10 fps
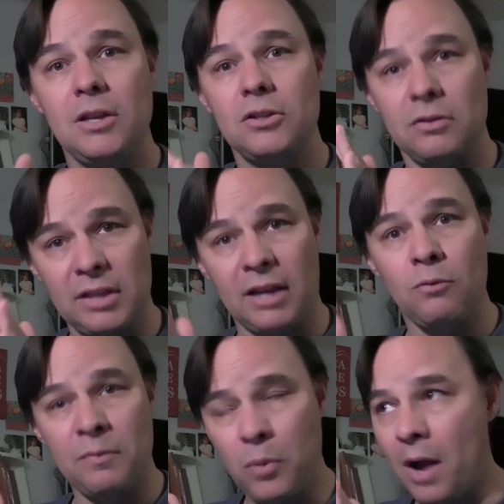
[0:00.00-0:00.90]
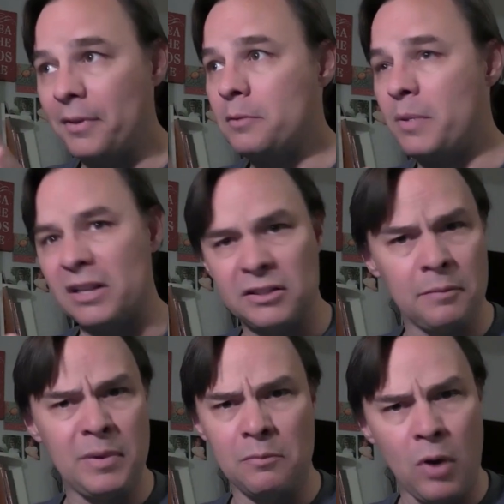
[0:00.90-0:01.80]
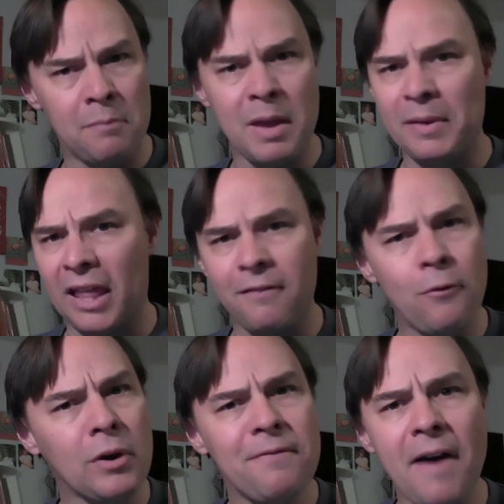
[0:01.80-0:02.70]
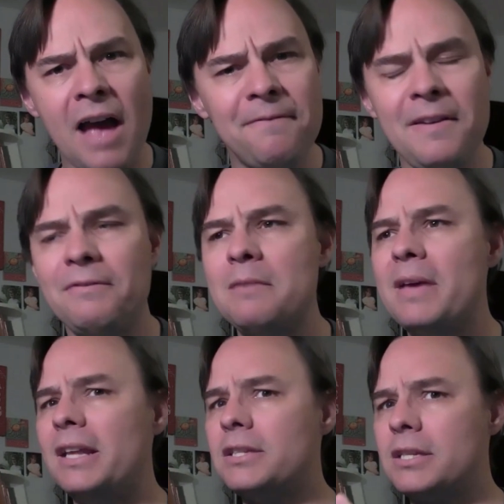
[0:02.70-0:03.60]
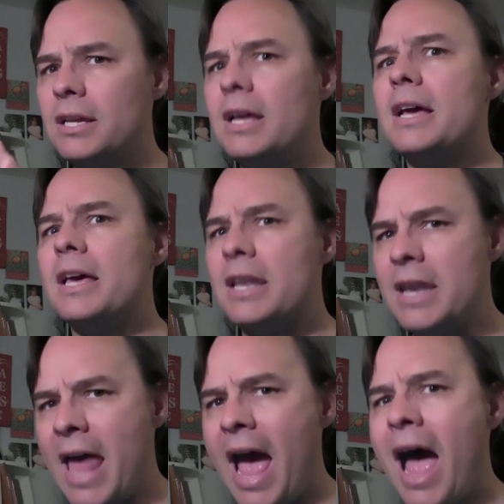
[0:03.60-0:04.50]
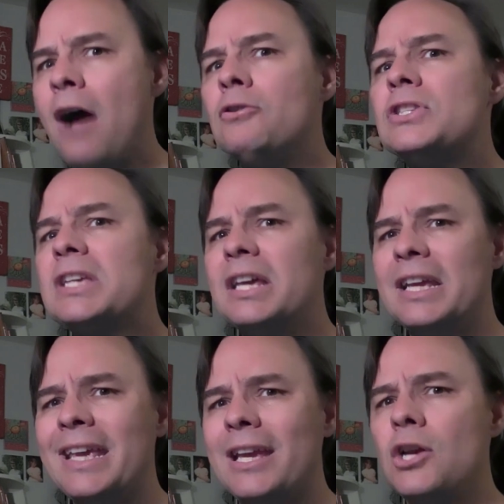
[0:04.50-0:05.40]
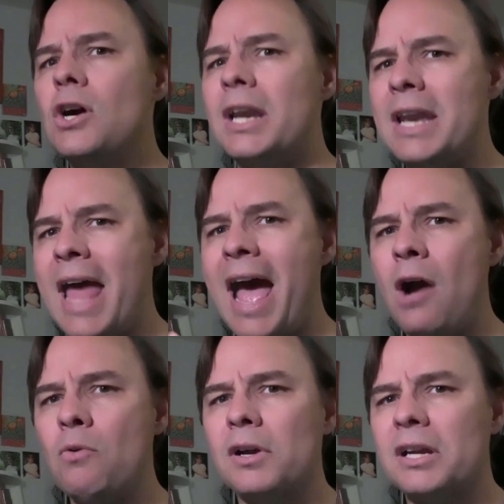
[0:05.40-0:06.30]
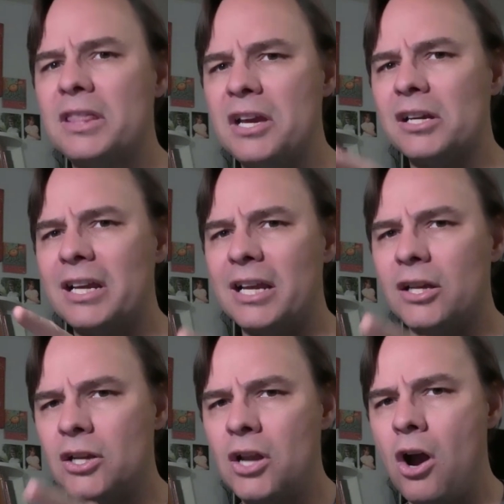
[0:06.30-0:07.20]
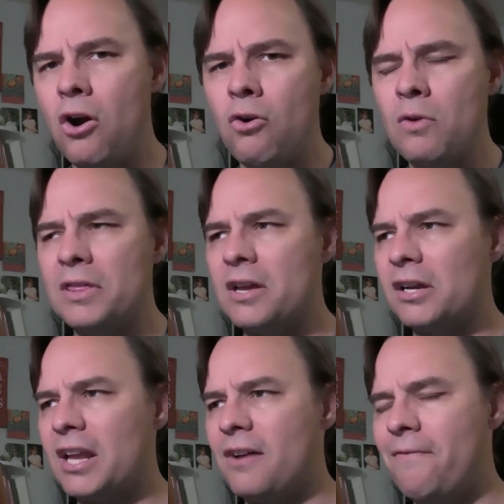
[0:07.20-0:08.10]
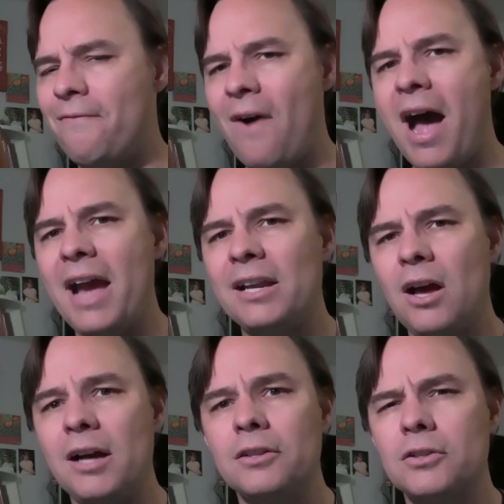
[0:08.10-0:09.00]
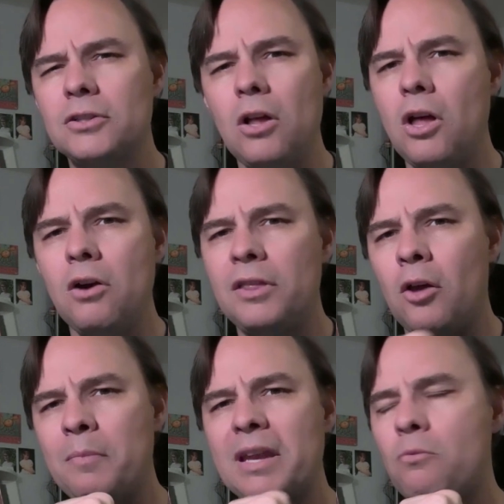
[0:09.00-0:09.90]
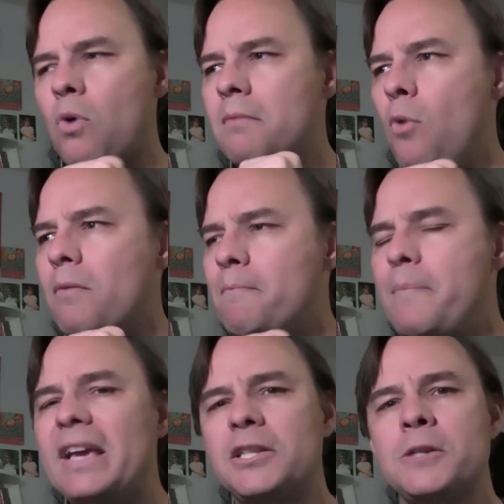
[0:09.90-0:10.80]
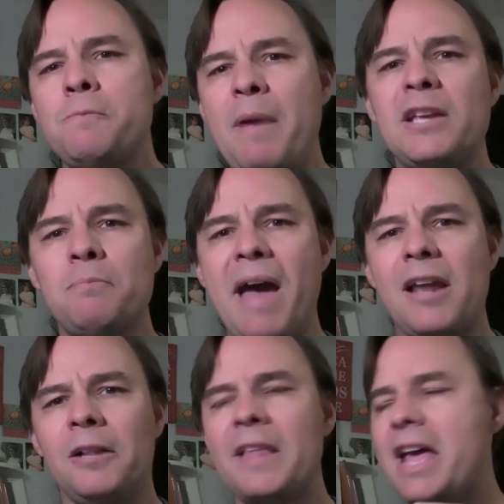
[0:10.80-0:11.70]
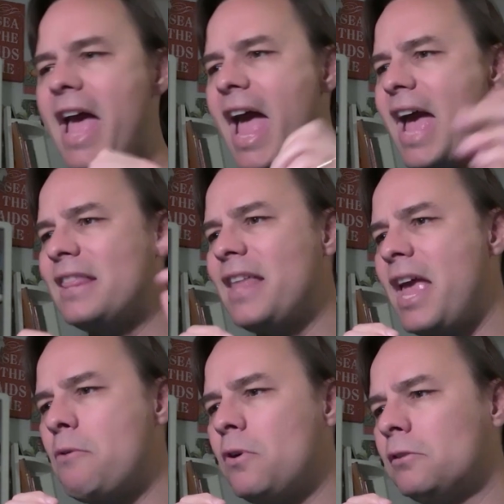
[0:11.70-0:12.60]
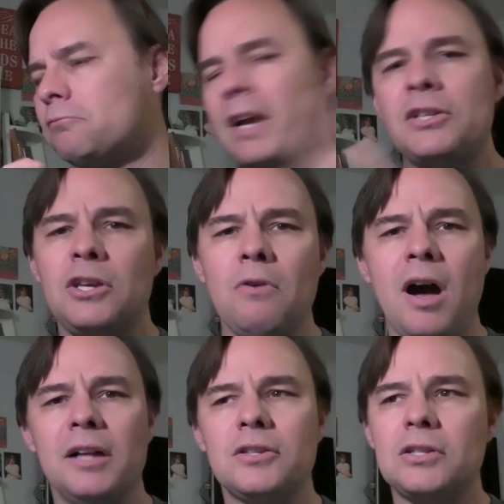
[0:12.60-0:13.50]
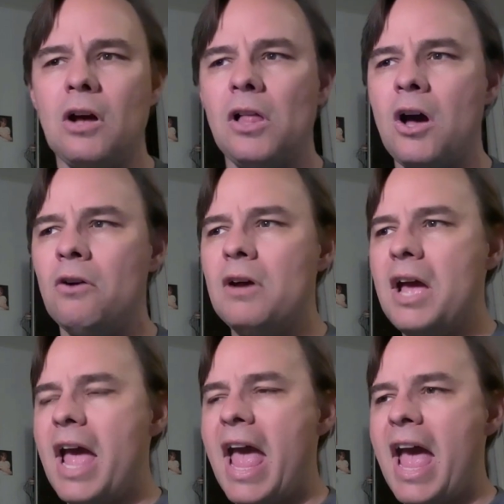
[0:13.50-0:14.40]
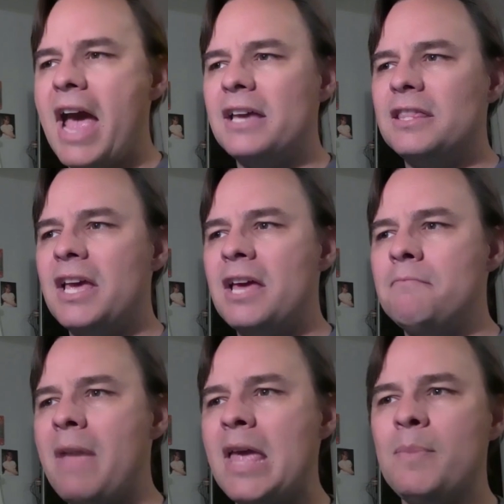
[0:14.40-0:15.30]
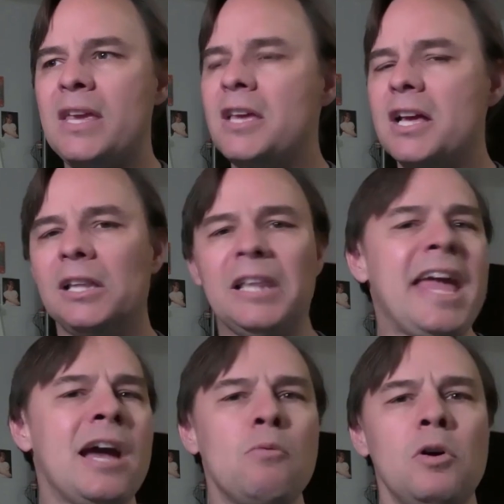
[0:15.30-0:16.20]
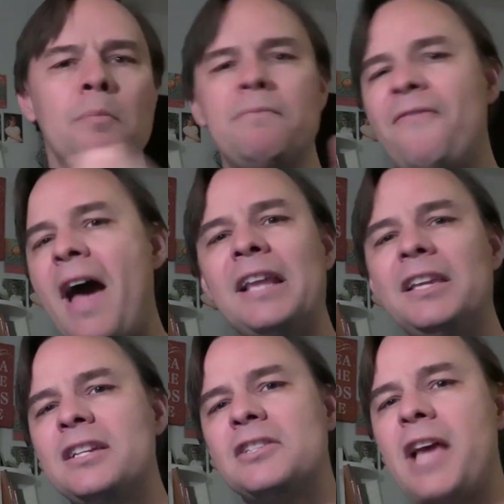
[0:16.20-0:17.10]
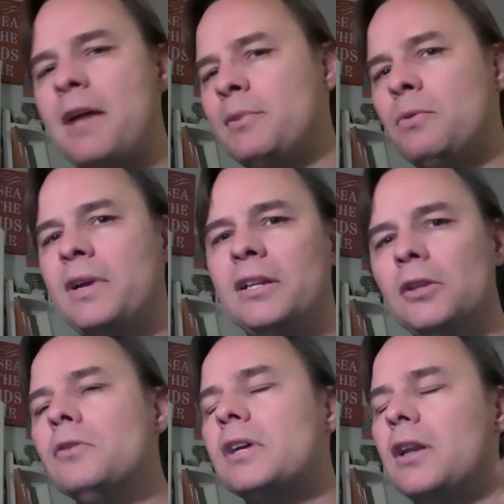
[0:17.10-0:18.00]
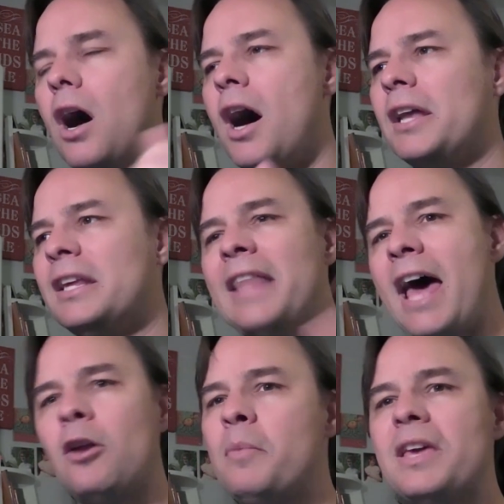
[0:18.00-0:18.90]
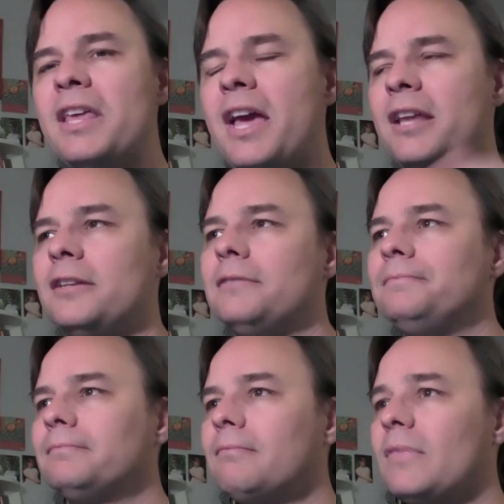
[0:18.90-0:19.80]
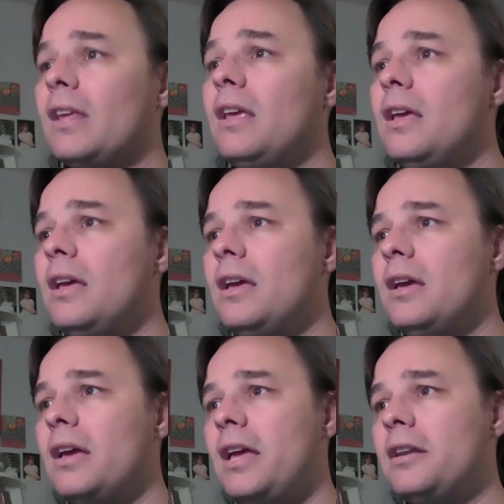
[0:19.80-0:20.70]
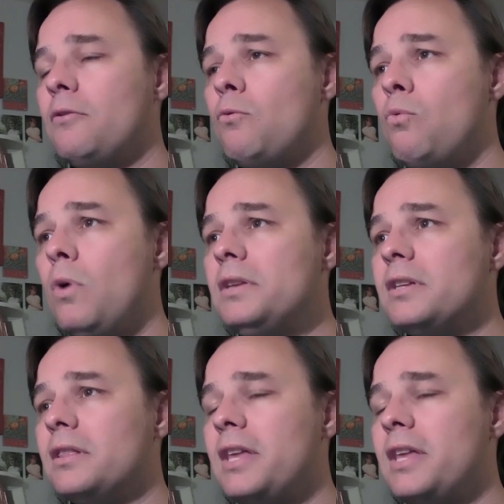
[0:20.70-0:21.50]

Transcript: So it's like, we've probably been, this has been, what, maybe like 45, 50 minutes? Now it's going to get good. Now they're going to go and they're going to find Han Solo, and there'll be one more big space battle, and they will rescue Han Solo, and then maybe Leia will finally decide between Luke and Han, and that'll be the end. And it wasn't.